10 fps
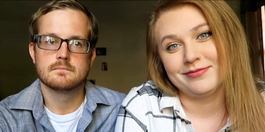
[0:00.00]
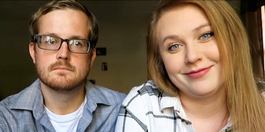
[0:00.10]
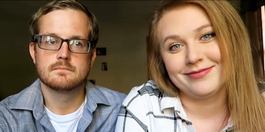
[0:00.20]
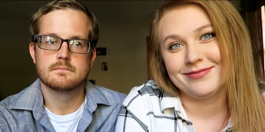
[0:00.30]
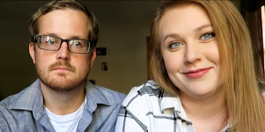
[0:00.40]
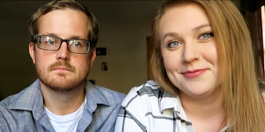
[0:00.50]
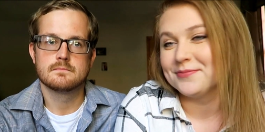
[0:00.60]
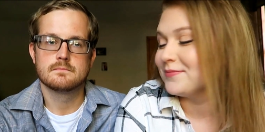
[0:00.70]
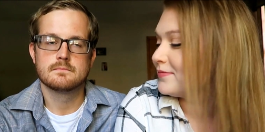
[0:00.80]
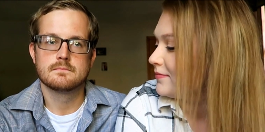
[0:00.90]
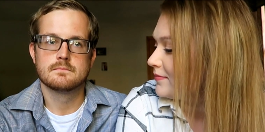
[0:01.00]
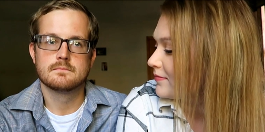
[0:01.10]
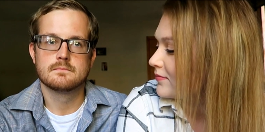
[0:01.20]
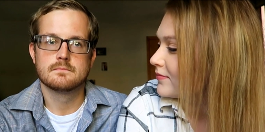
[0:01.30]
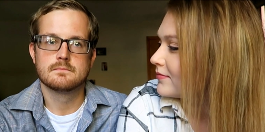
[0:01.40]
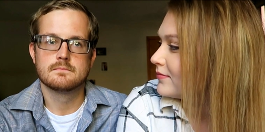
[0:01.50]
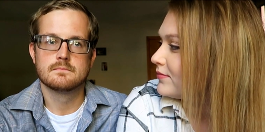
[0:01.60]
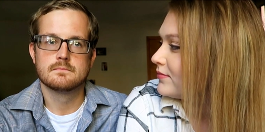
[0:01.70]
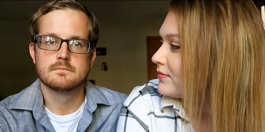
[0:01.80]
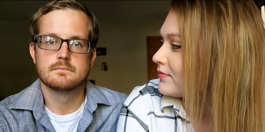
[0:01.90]

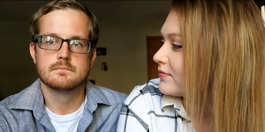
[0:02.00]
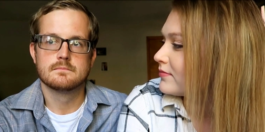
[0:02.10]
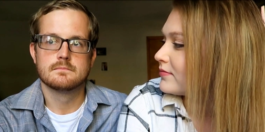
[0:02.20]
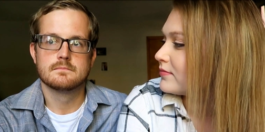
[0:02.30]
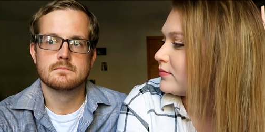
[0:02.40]
(no one is talking)